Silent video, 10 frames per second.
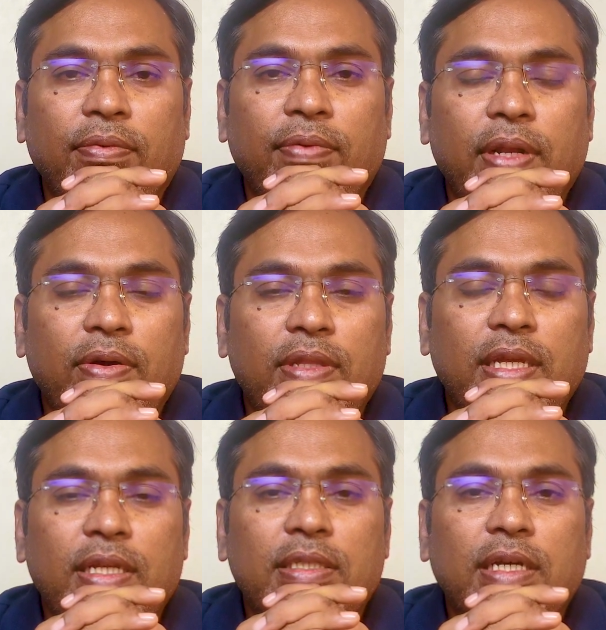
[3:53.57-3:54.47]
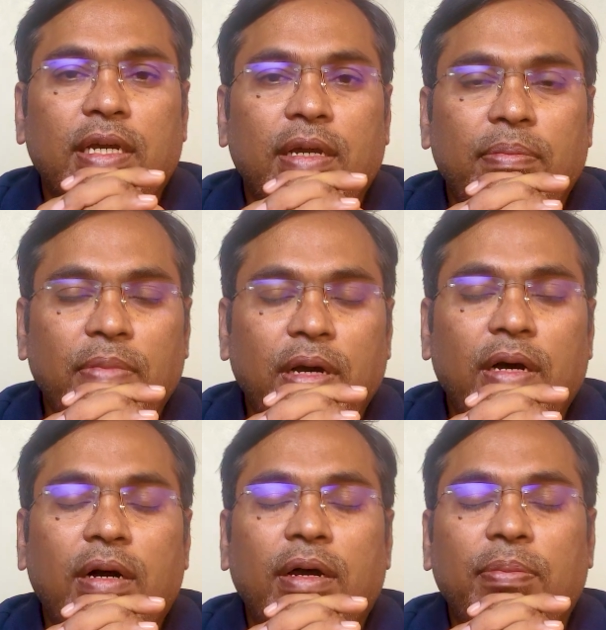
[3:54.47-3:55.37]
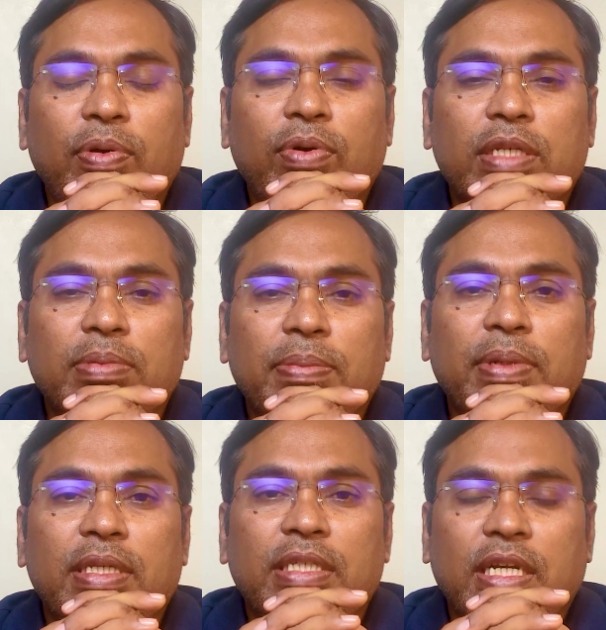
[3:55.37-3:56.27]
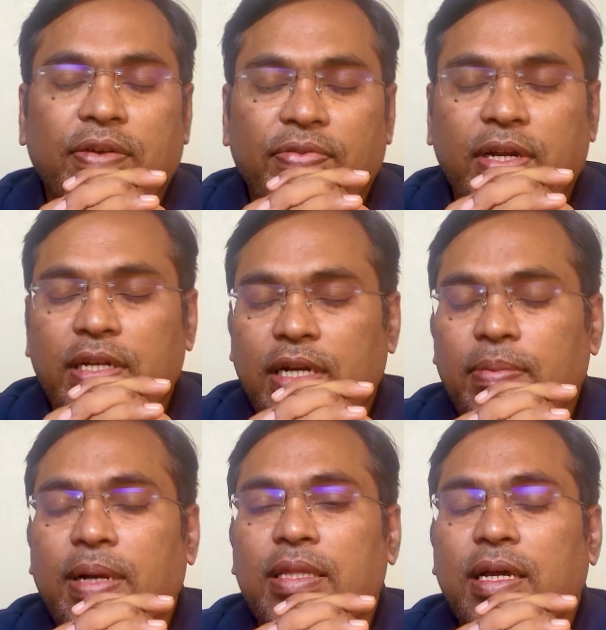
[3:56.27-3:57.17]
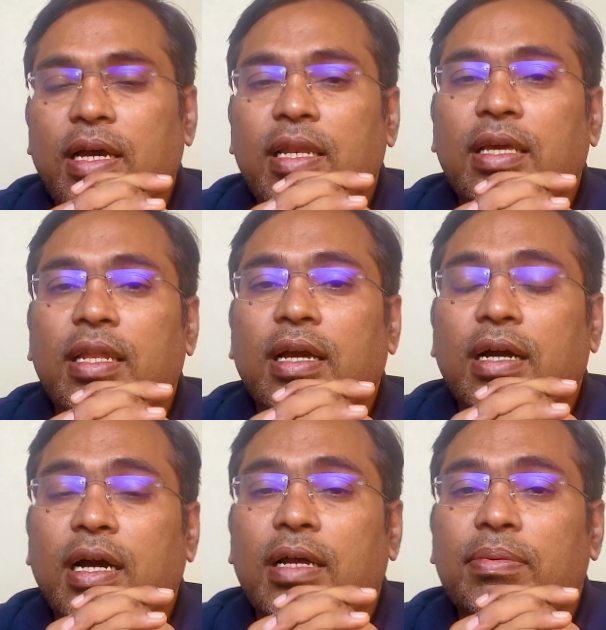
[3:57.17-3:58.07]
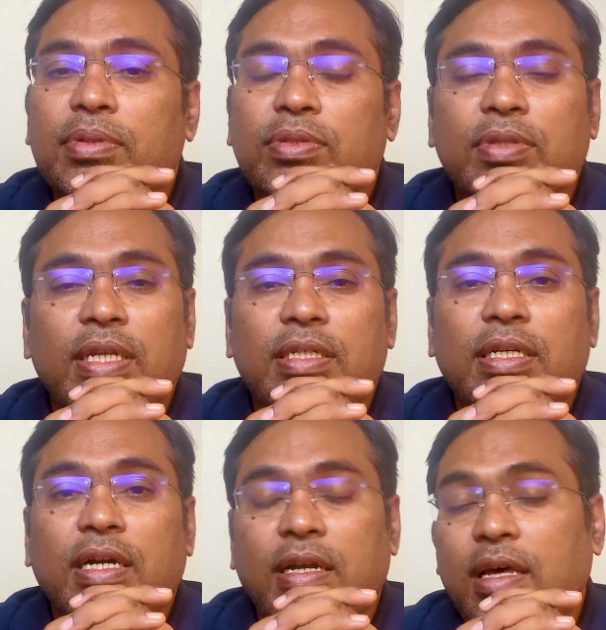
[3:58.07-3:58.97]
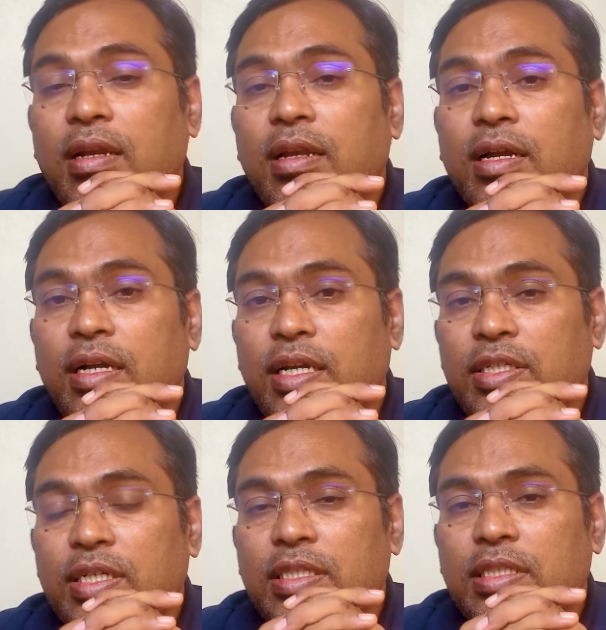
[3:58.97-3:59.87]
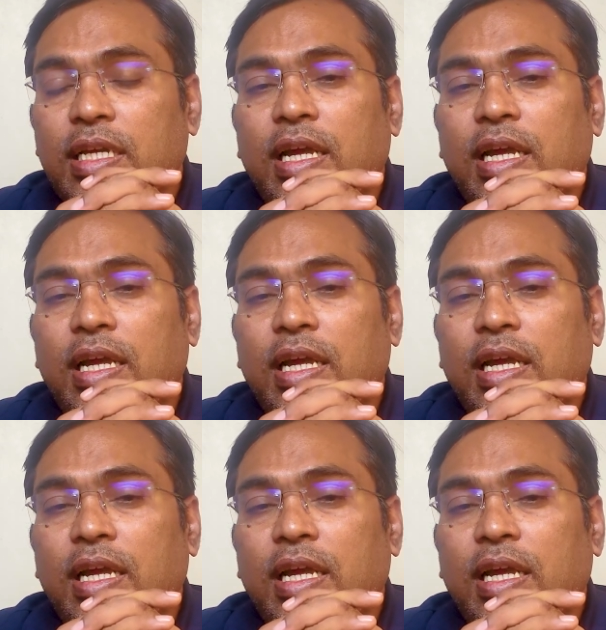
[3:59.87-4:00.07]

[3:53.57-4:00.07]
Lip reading: Whenever there is a mucous membranes are affected by the CALCAREA CARB, so there is a catarrhal conditions